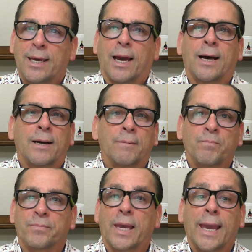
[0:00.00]

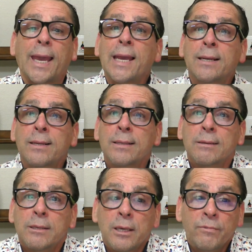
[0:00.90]
And
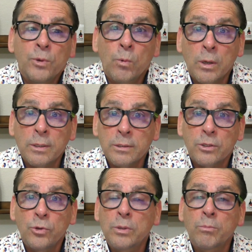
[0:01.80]
if you want,
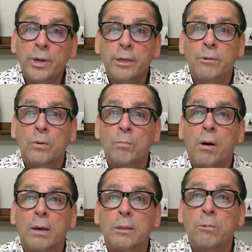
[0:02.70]
you can bring your own
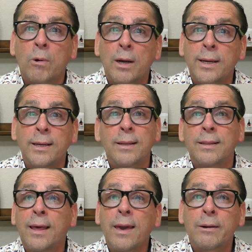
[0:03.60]
bottle of wine.
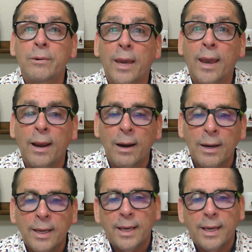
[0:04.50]
They don't care.